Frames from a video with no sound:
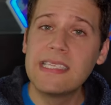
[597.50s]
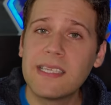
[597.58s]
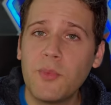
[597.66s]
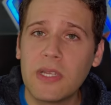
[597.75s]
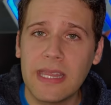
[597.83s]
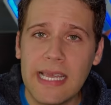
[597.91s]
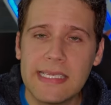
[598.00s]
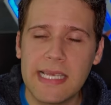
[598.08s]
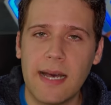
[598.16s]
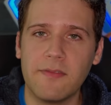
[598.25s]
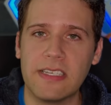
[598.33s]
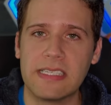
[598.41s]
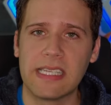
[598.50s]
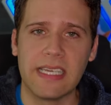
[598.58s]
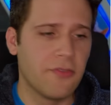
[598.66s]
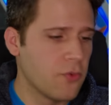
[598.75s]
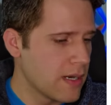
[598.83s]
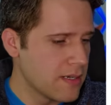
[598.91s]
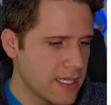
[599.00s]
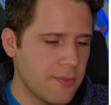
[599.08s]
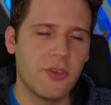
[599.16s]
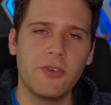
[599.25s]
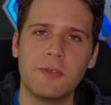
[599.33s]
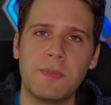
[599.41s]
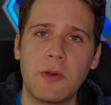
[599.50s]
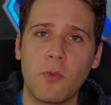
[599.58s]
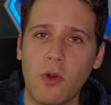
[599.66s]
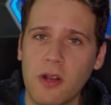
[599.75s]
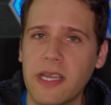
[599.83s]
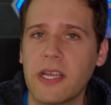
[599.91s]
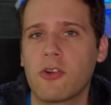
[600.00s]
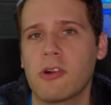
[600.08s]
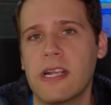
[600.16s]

And somewhat less obviously, if we're someone who's been working